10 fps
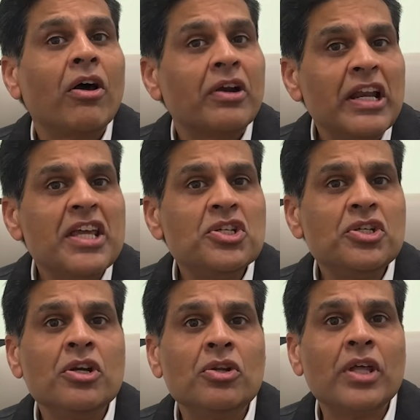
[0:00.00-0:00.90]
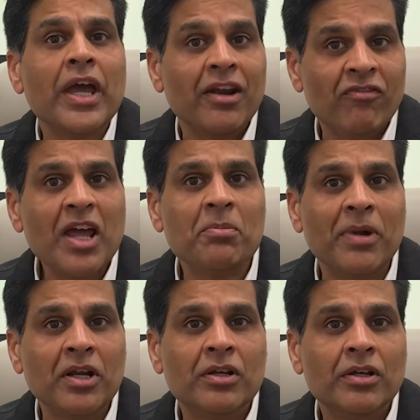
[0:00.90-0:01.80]
are released into the
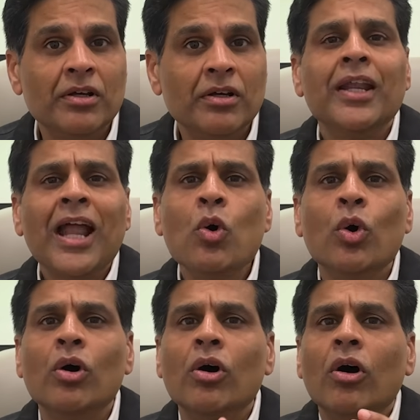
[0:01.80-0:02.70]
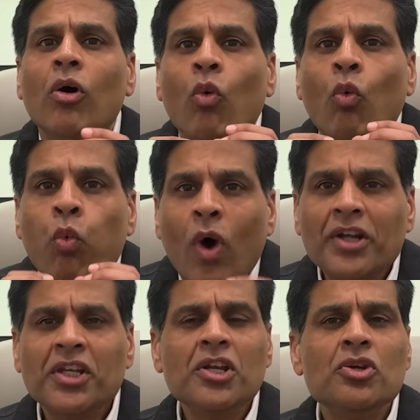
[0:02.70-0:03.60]
environment. Now,
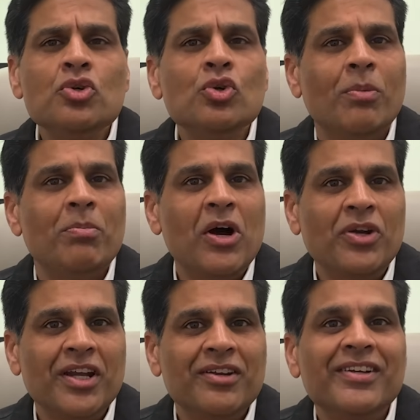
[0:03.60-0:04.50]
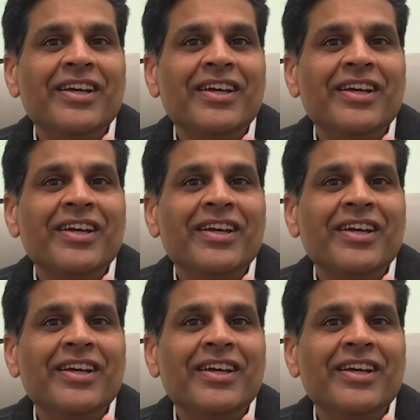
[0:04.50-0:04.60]
what can you do about it?